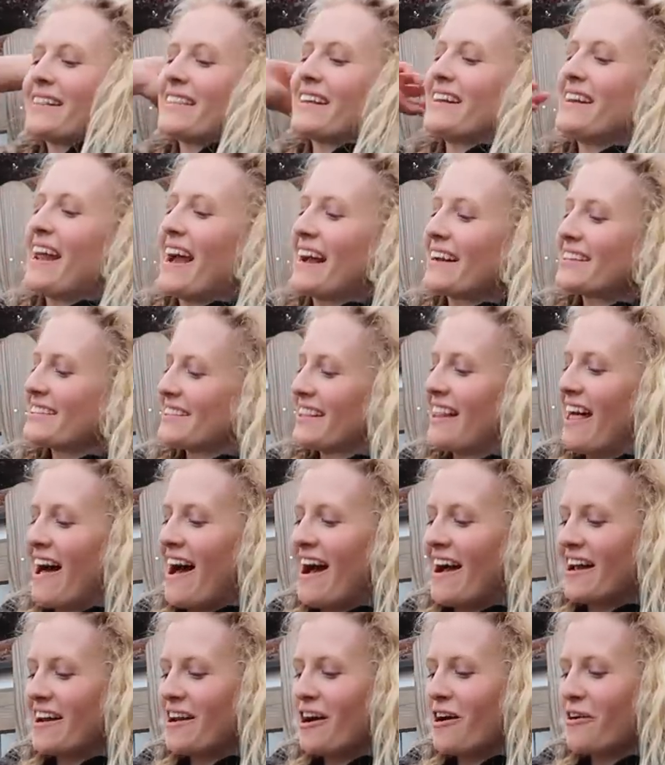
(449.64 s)
the next
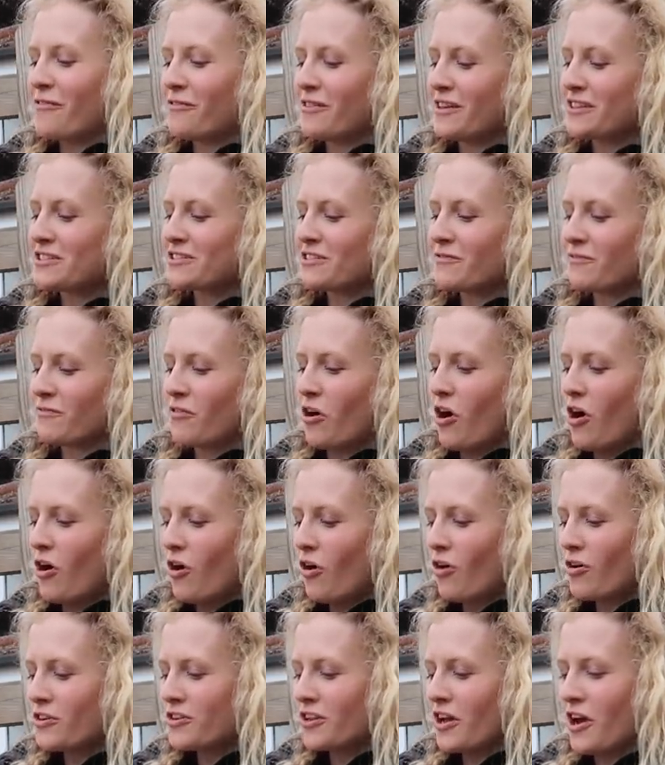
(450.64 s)
line of this
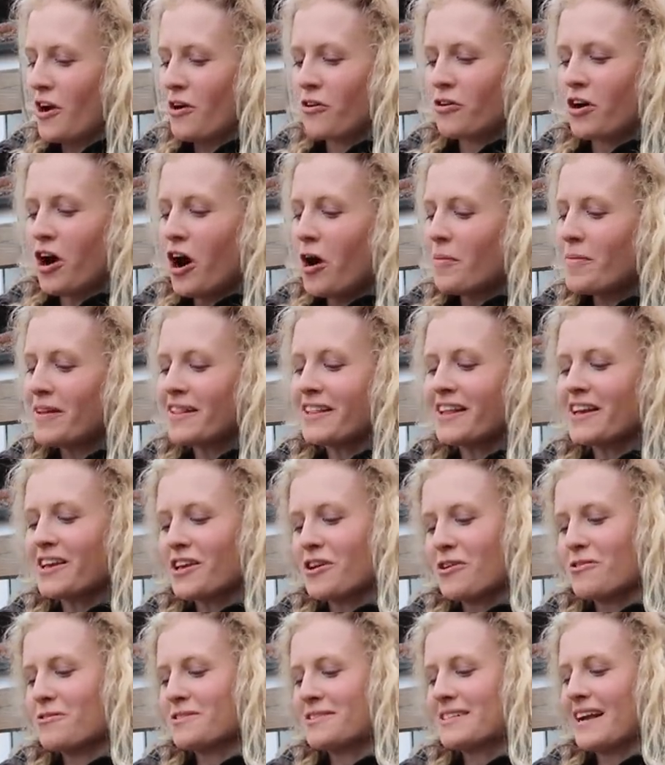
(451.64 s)
audio commonly
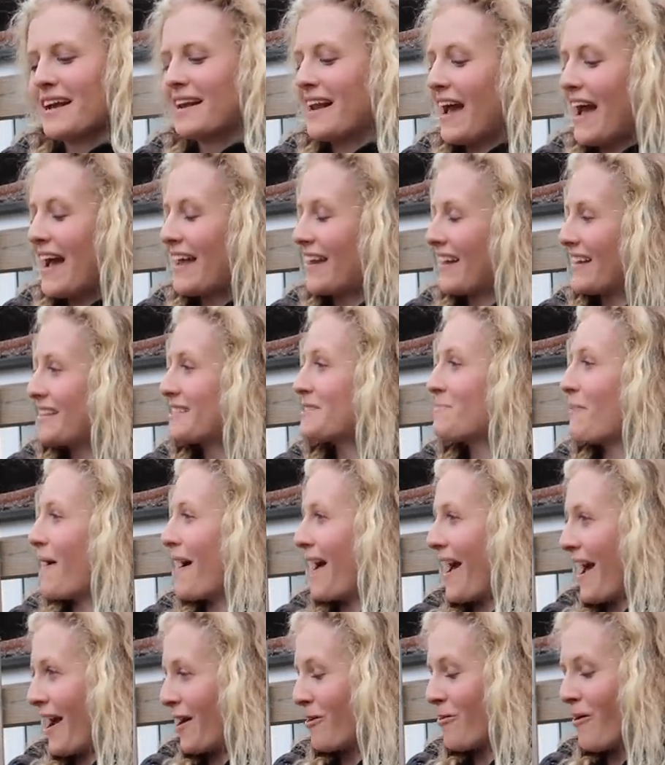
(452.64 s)
used in edits by
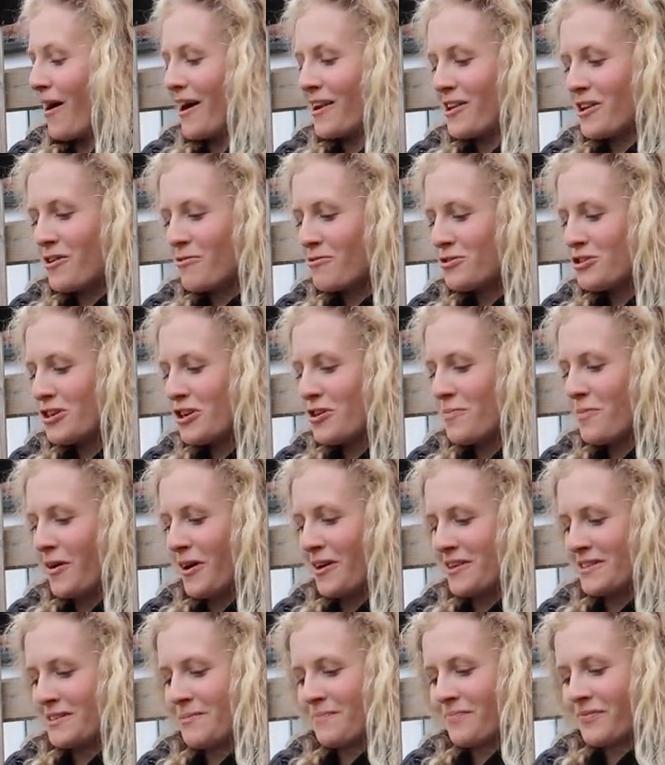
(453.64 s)
equine
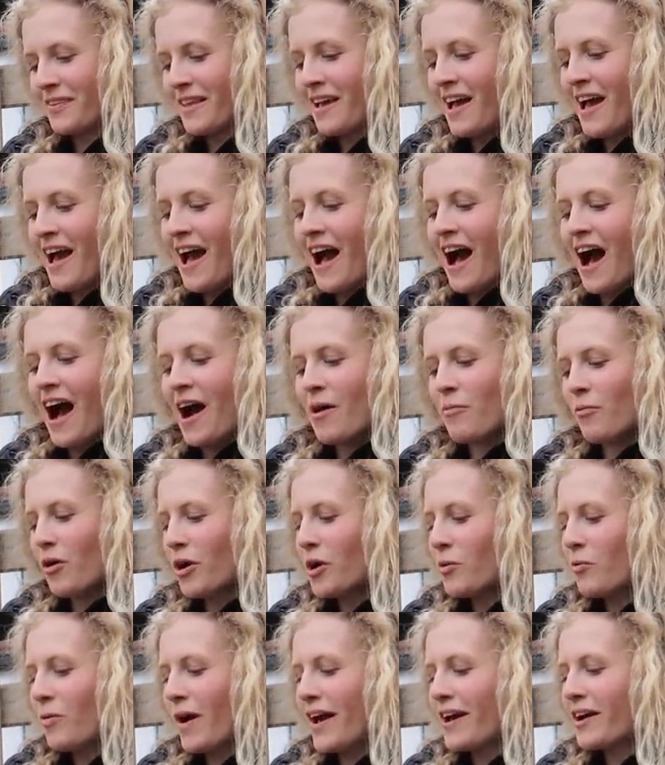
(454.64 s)
YouTubers. Yep. I want
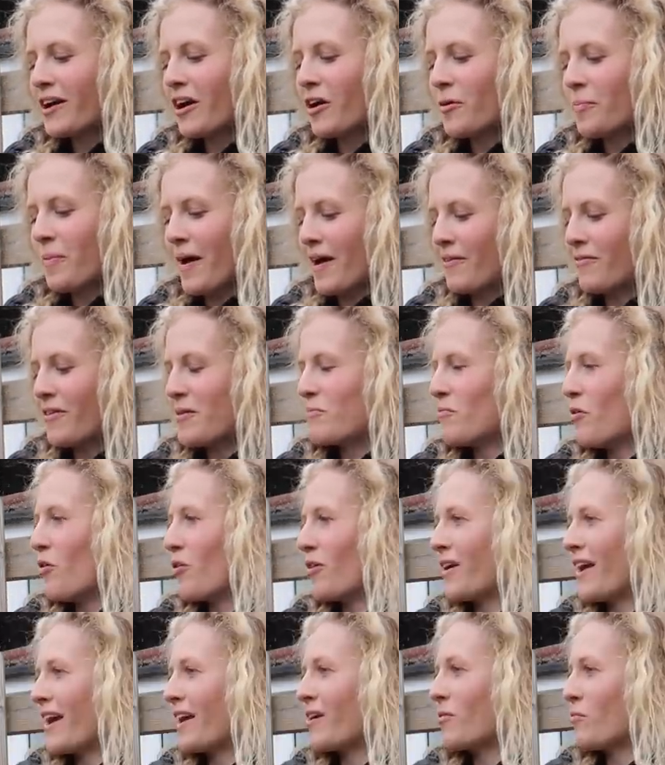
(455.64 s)
to wake up every
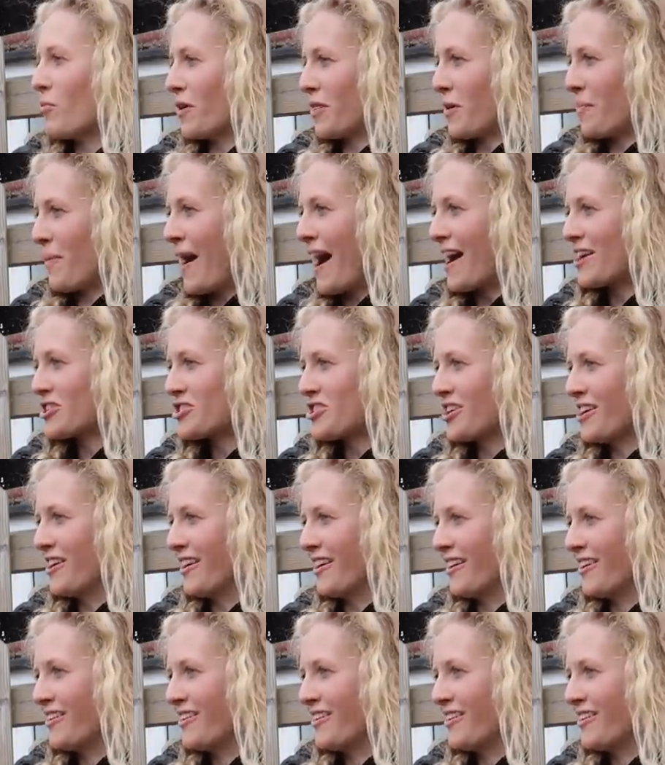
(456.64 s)
morning with a passion.